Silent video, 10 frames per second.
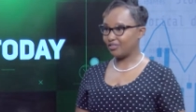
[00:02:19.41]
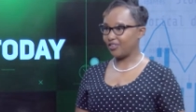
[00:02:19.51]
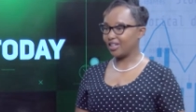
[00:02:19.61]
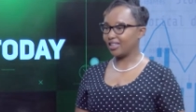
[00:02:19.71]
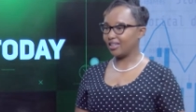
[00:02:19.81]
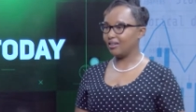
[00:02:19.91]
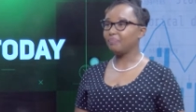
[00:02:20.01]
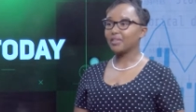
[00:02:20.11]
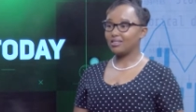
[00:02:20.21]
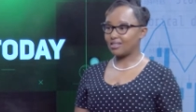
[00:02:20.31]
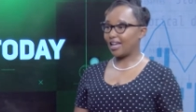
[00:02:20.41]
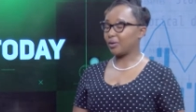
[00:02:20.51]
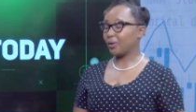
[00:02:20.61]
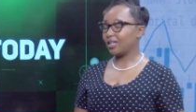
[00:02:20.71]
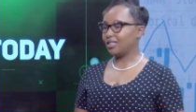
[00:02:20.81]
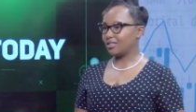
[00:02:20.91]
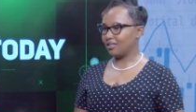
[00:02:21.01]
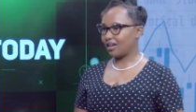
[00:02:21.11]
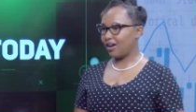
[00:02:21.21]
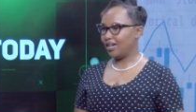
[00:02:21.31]
defending the slight weakness in
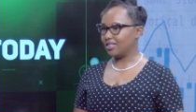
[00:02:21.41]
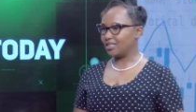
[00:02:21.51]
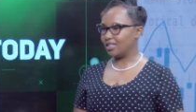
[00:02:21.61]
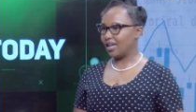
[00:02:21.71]
the currency.